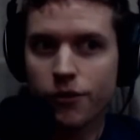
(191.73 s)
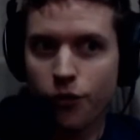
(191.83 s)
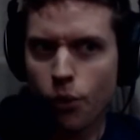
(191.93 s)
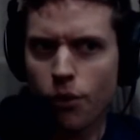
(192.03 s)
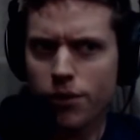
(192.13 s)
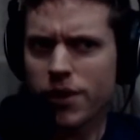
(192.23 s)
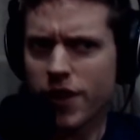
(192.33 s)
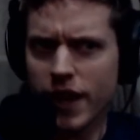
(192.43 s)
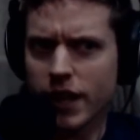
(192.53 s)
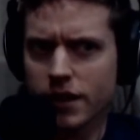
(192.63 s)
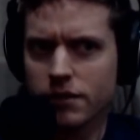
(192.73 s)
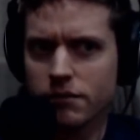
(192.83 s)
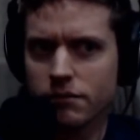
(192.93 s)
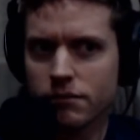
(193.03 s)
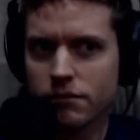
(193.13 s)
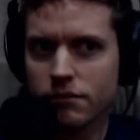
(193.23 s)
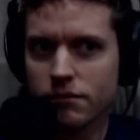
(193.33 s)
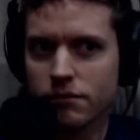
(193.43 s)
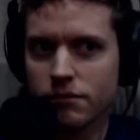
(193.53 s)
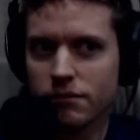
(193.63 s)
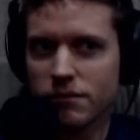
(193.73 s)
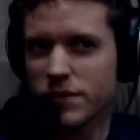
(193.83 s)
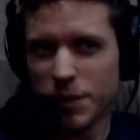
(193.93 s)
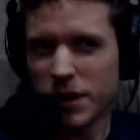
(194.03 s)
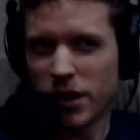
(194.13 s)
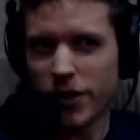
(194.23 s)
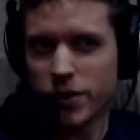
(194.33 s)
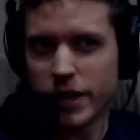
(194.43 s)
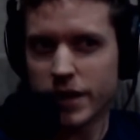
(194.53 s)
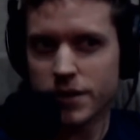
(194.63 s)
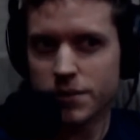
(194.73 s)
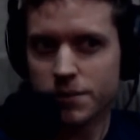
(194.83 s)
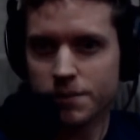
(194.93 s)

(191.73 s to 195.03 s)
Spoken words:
for the thing. Something along those lines.